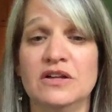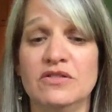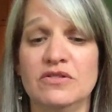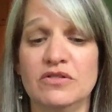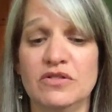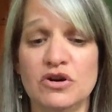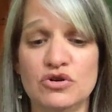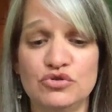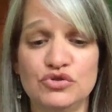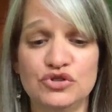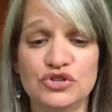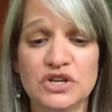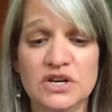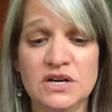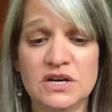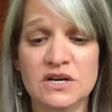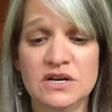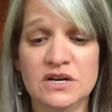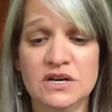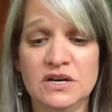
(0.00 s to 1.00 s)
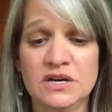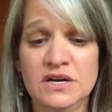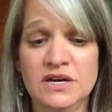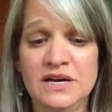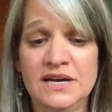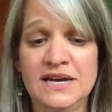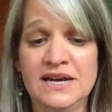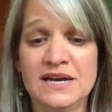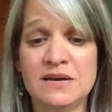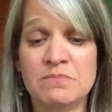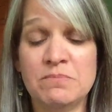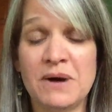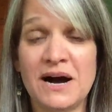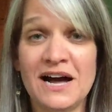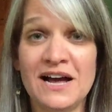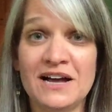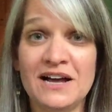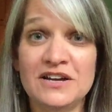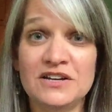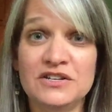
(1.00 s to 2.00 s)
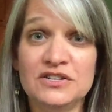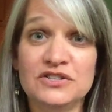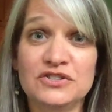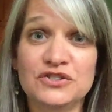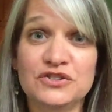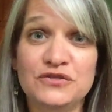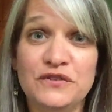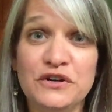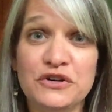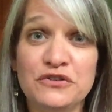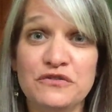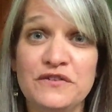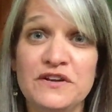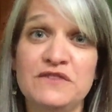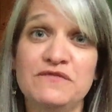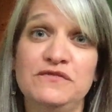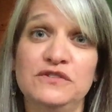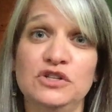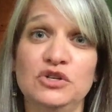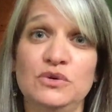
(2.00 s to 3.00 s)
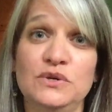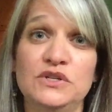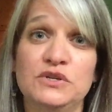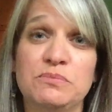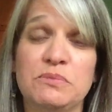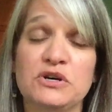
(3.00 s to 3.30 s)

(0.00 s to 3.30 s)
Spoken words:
those in my sphere of influence,